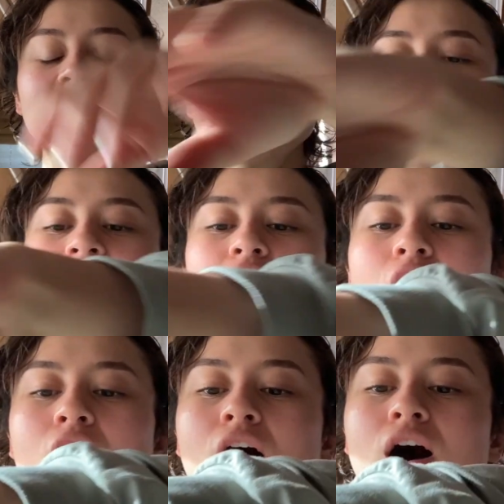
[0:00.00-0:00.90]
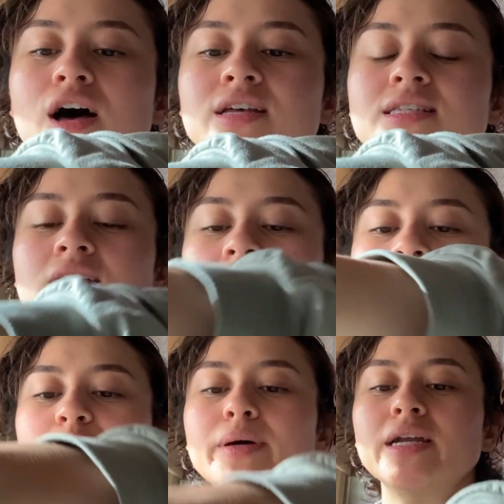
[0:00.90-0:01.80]
it can cause a
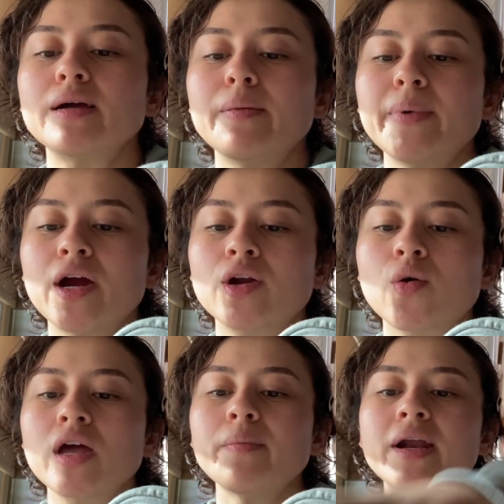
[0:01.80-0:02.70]
little bit of paranoia,